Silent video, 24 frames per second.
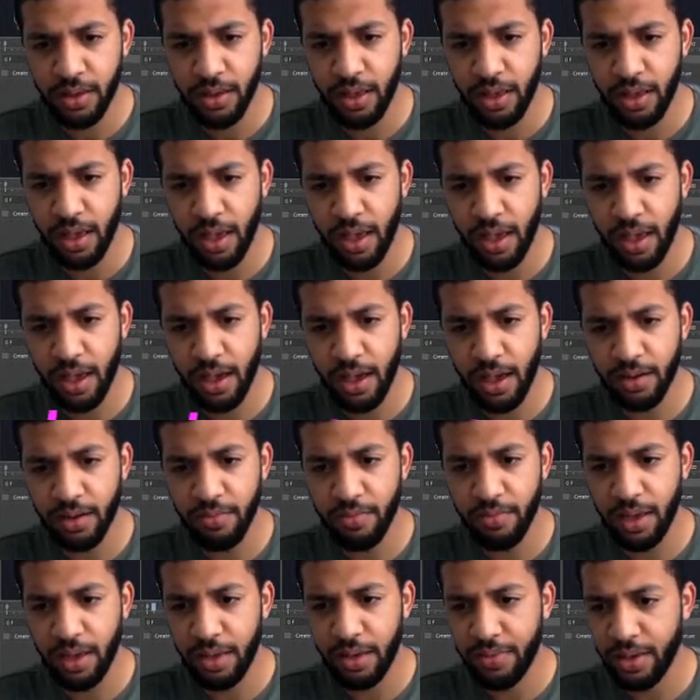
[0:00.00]
and
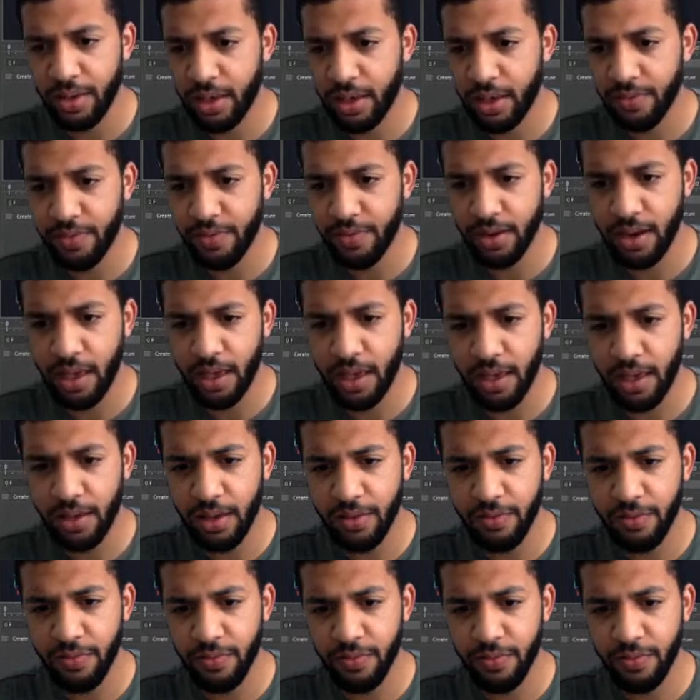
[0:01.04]
maybe give it a
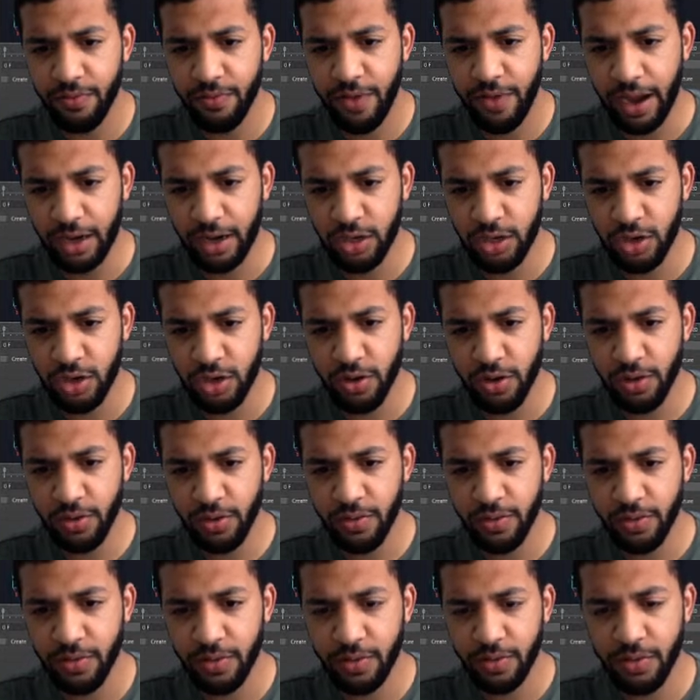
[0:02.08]
vector
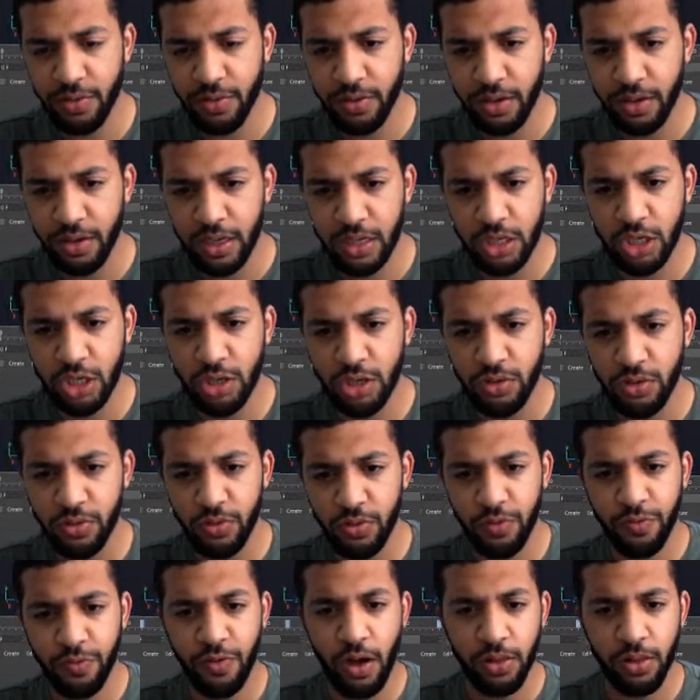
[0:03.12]
to
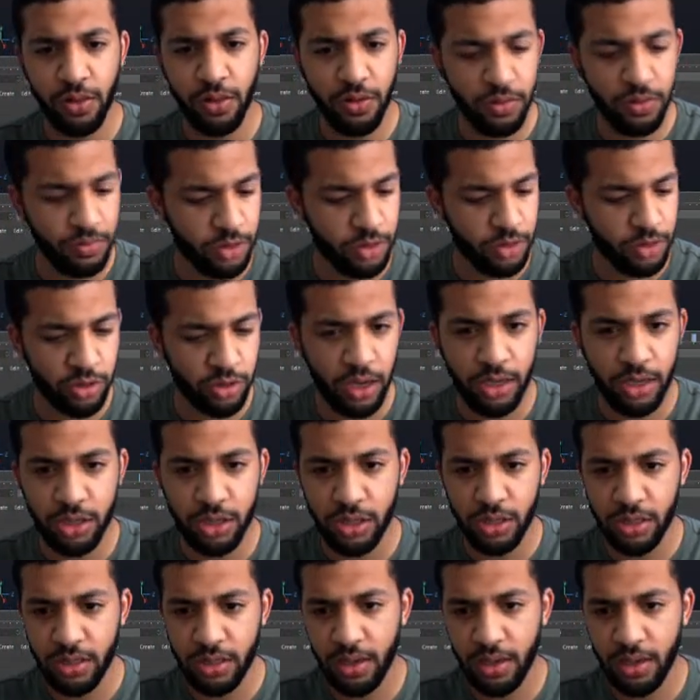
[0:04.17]
follow. Let me try just